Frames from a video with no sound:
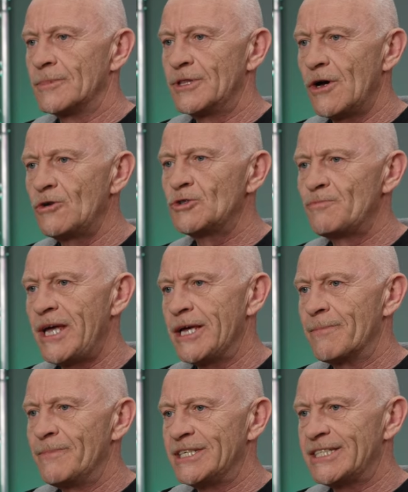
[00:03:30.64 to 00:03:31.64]
Don't
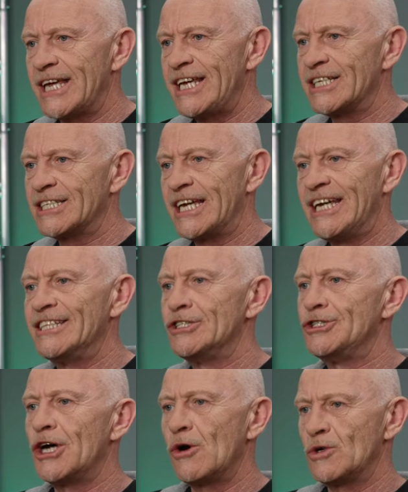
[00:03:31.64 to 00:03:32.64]
make mistakes
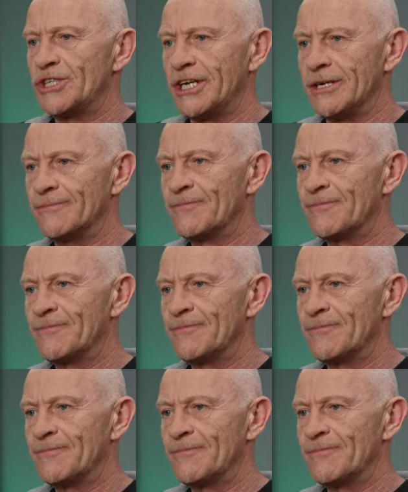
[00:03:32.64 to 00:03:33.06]
in dosing.